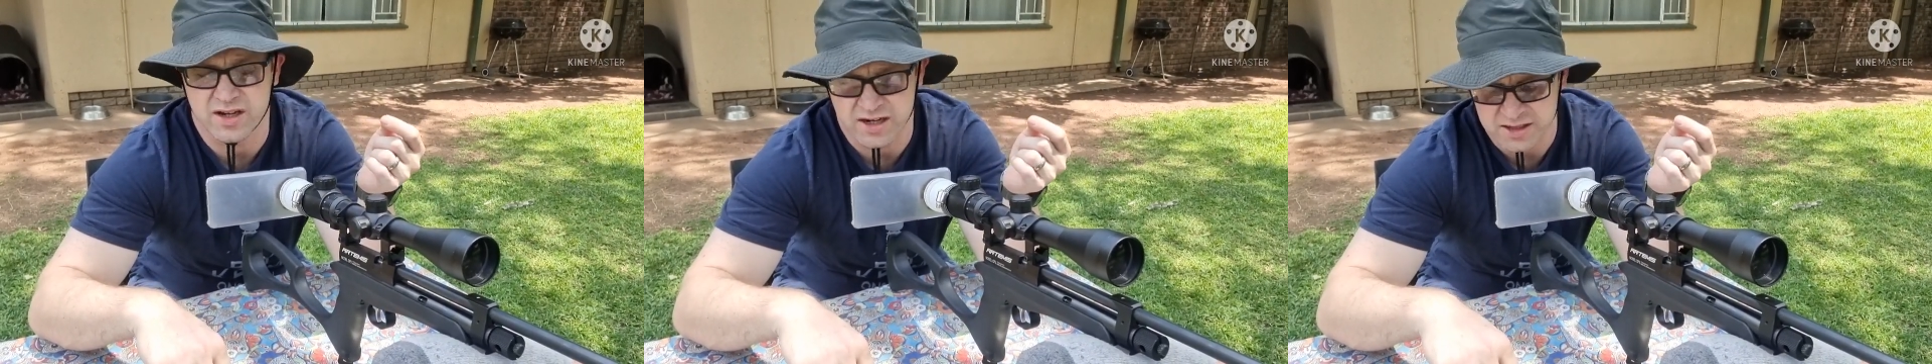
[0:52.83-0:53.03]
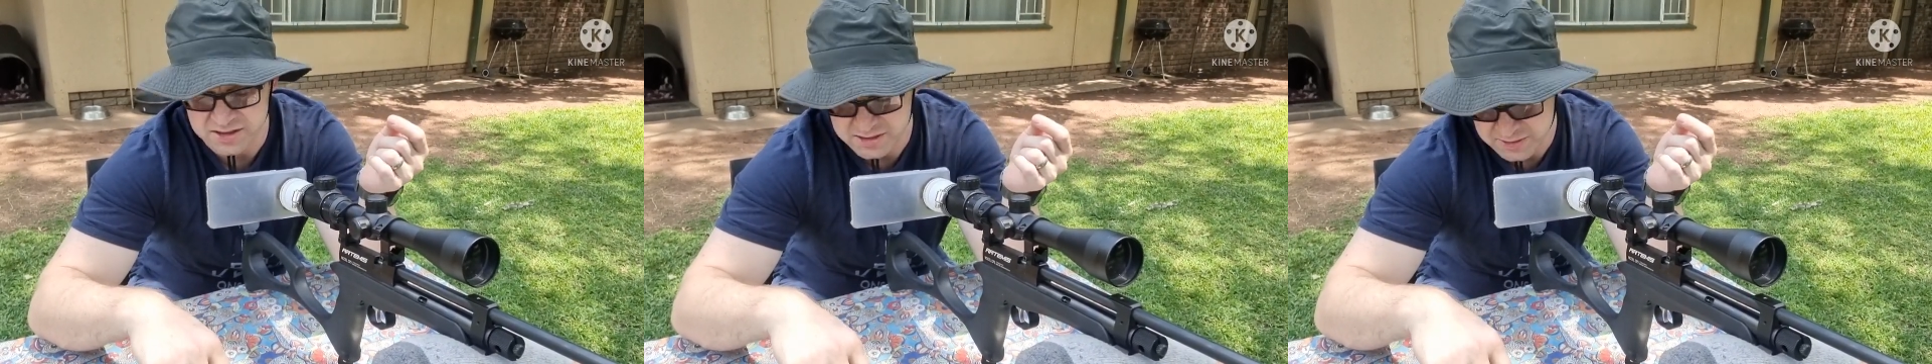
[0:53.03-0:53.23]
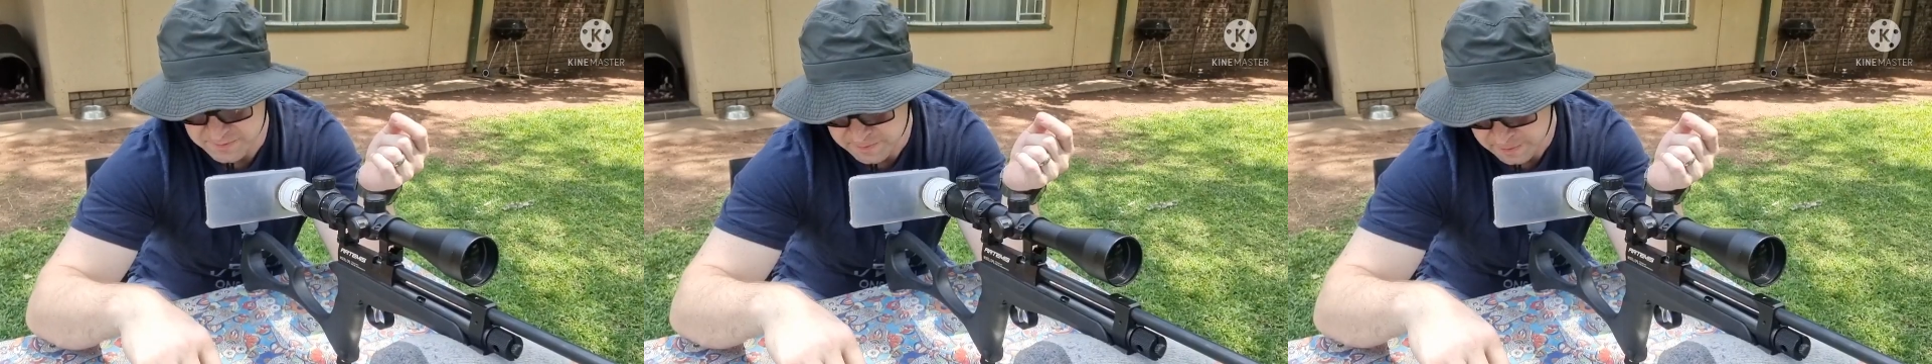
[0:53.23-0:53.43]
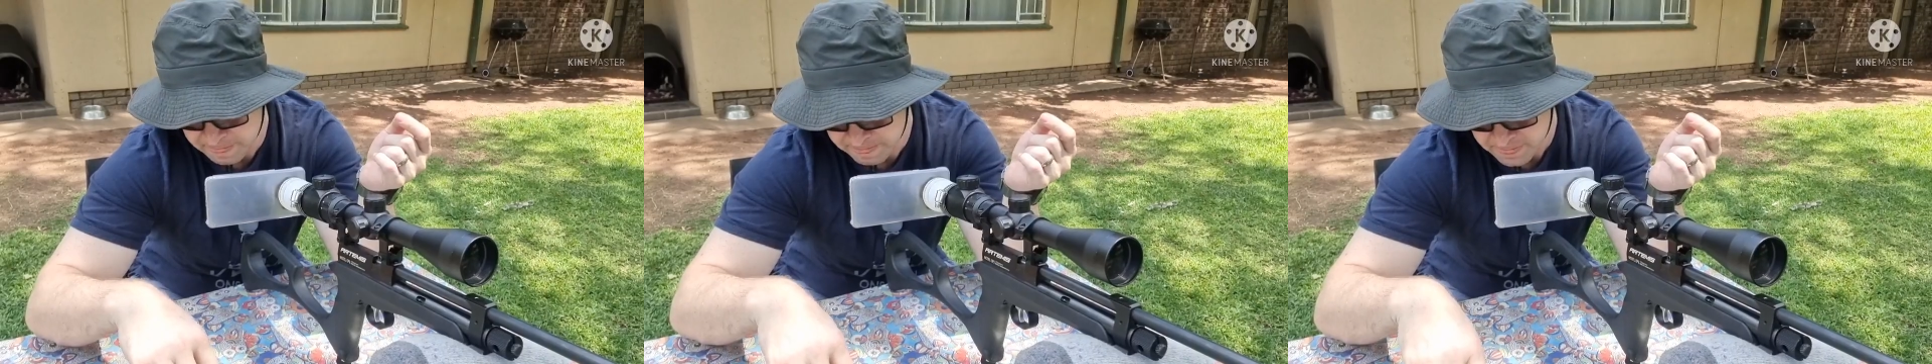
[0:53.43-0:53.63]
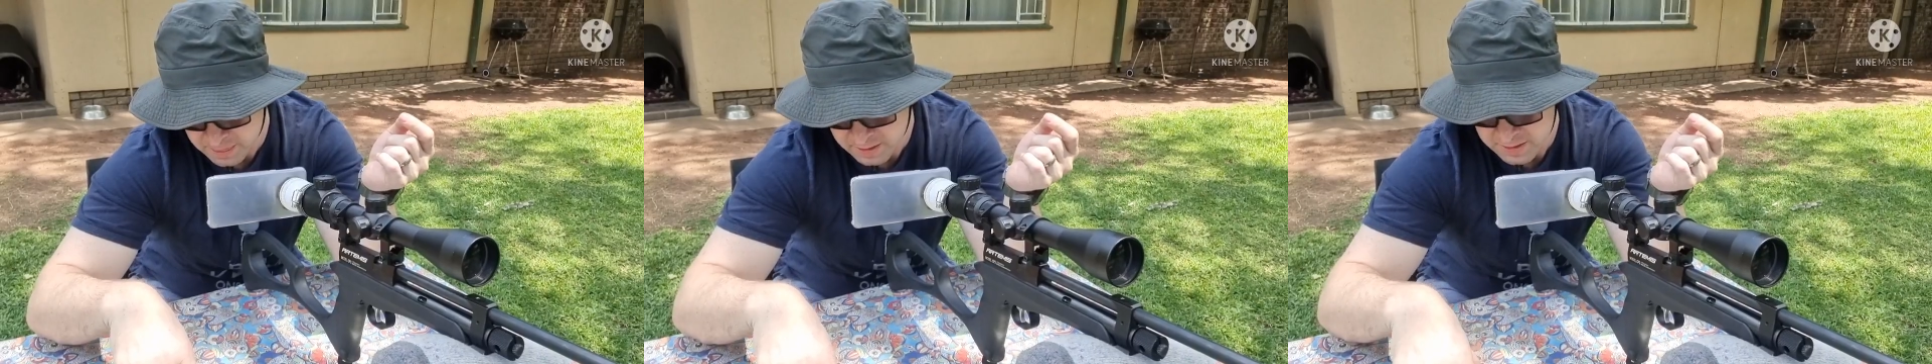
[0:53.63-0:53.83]
out.
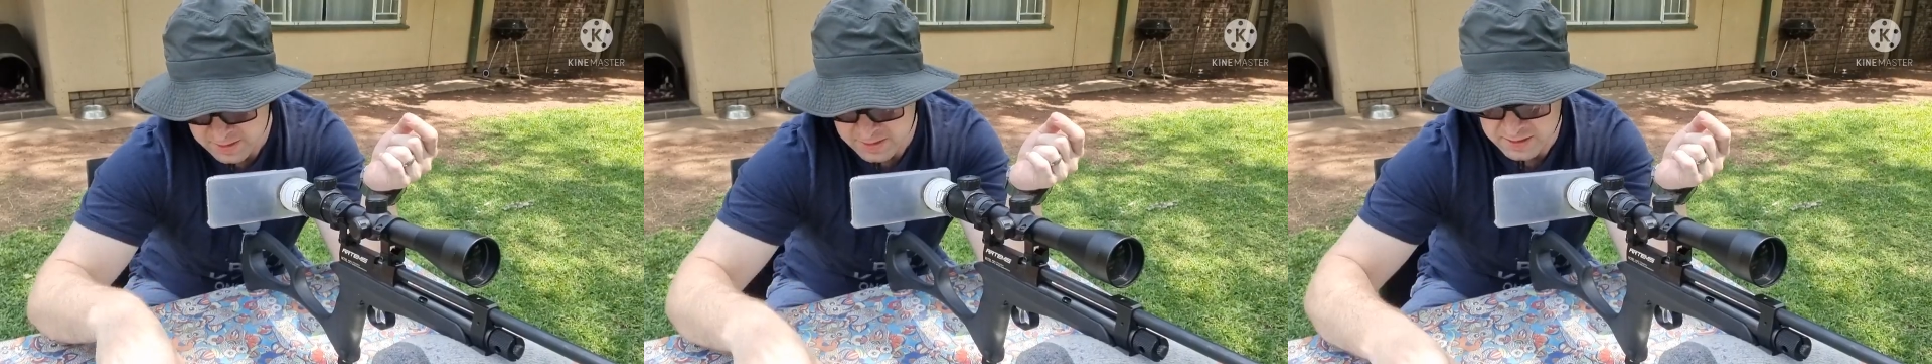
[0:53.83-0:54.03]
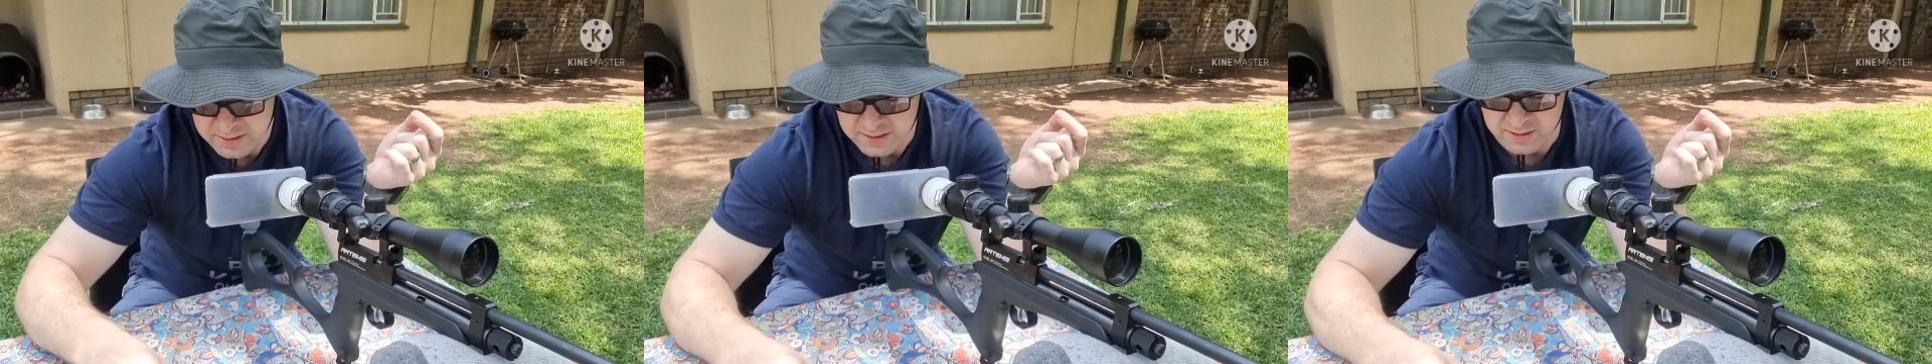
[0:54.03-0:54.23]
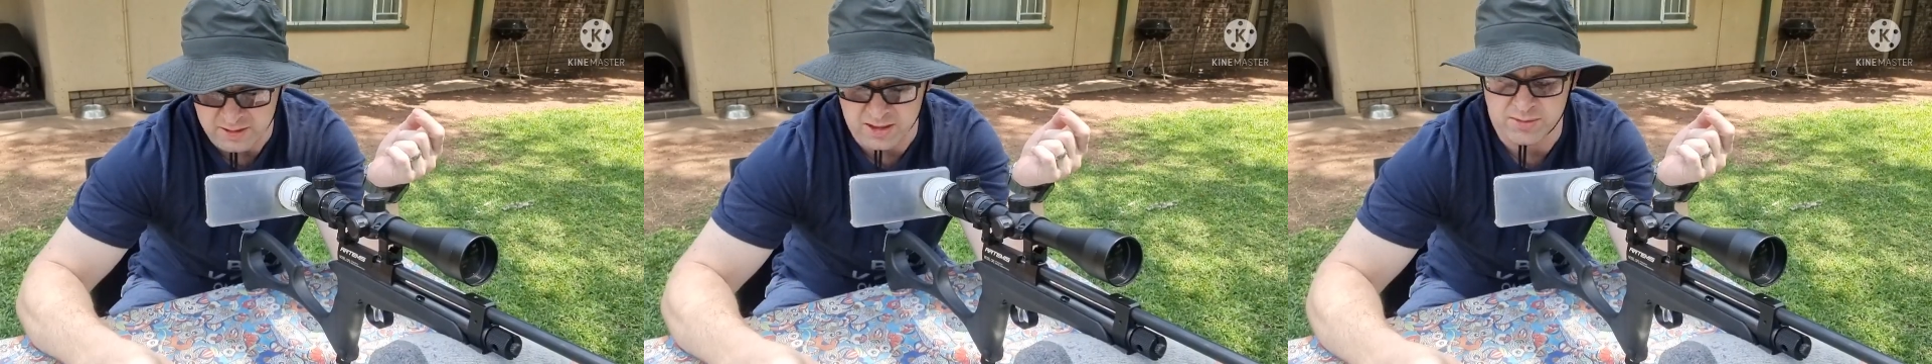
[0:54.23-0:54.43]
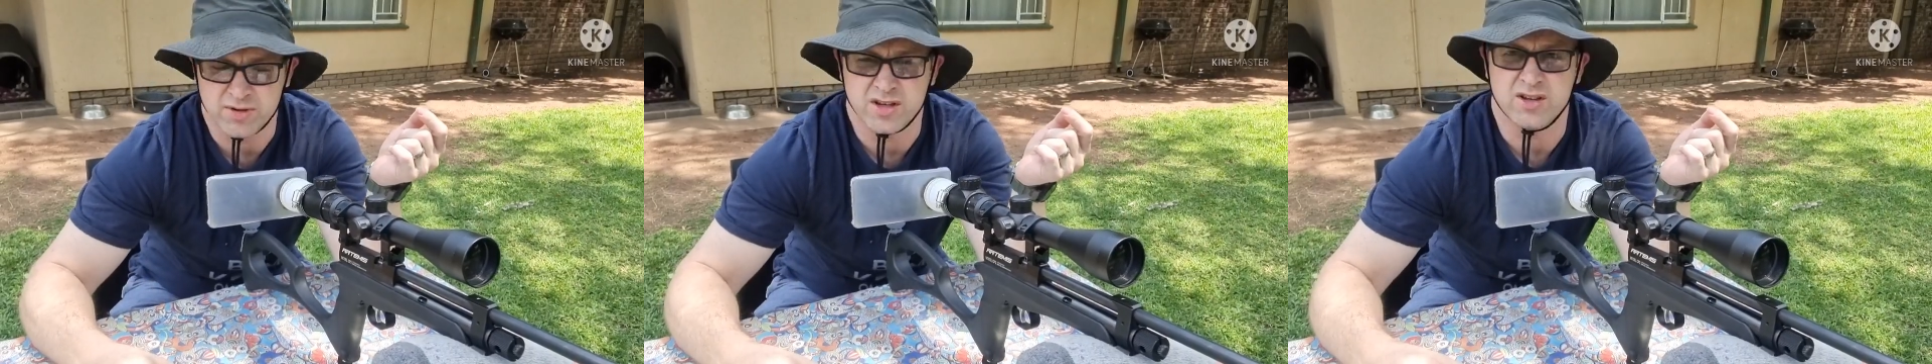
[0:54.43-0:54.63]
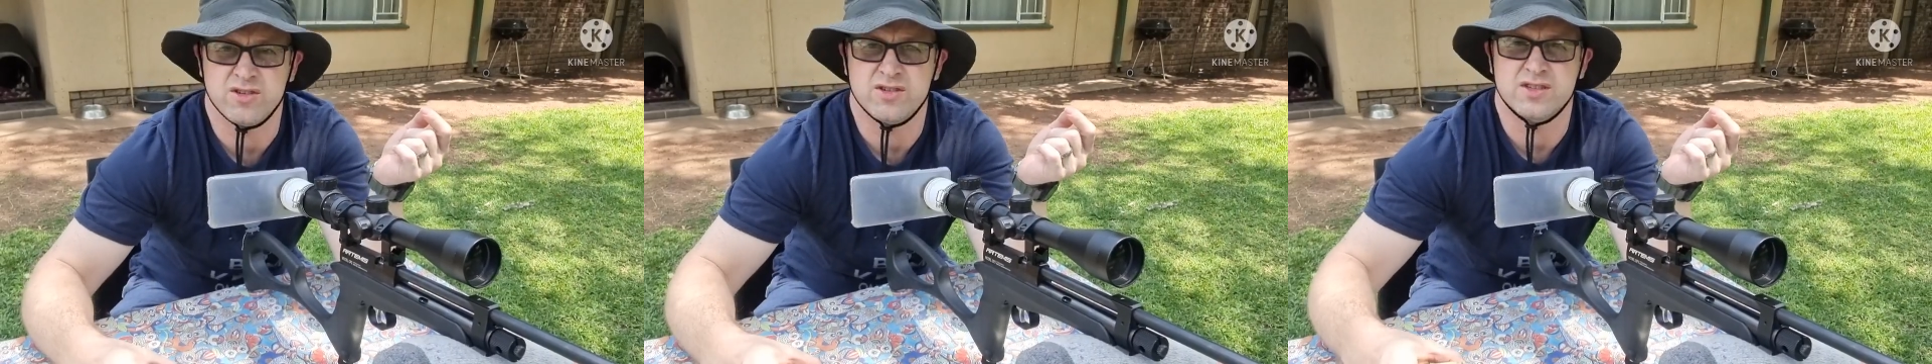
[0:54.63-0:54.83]
I'm going to
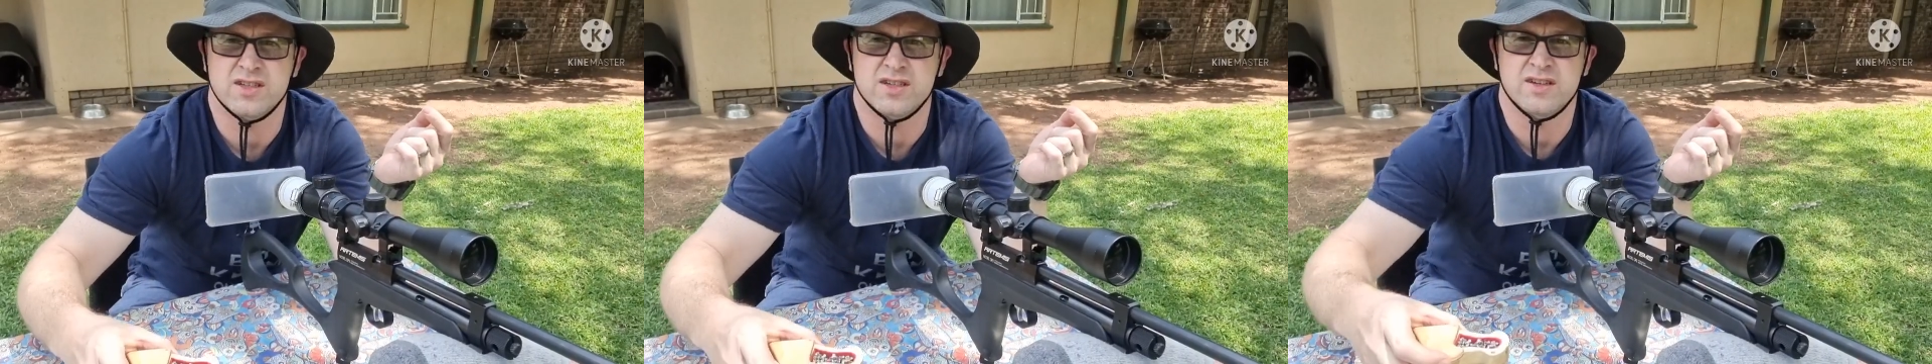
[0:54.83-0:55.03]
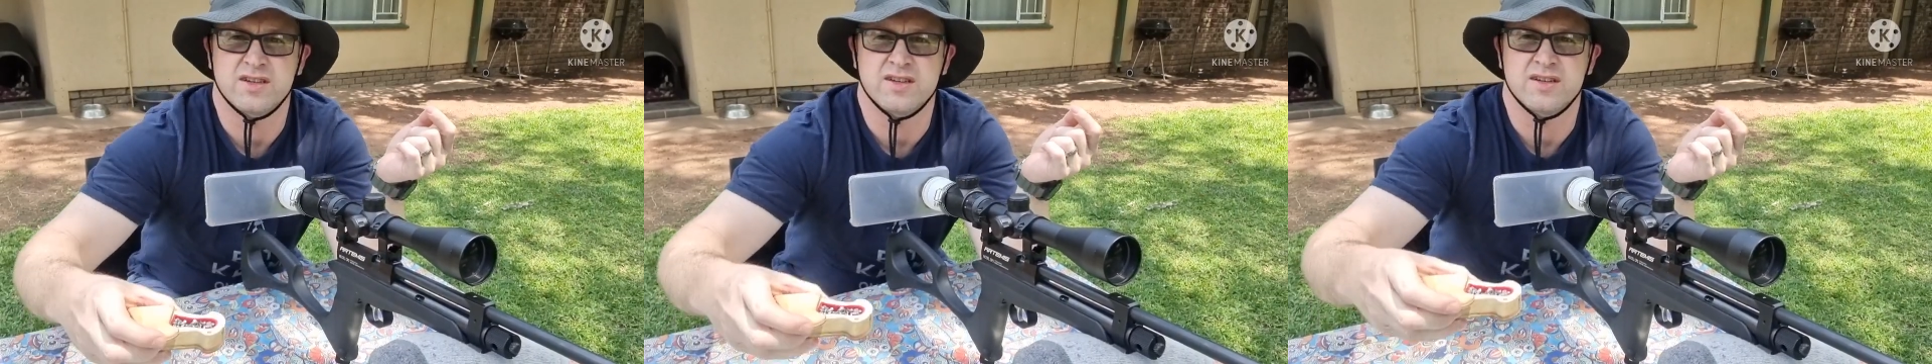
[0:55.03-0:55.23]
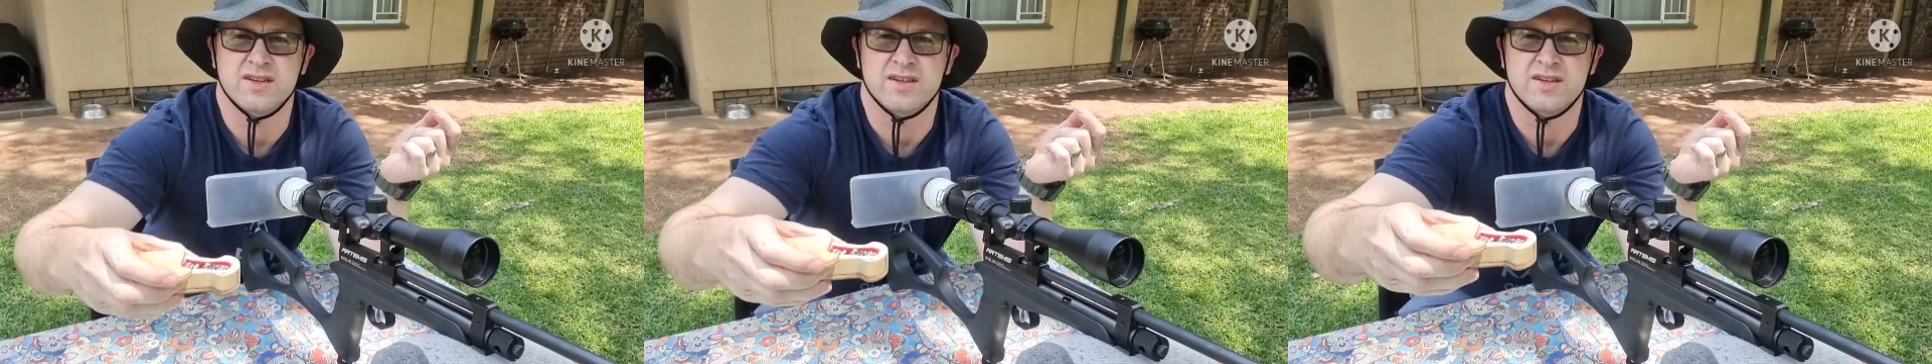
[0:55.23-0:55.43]
be using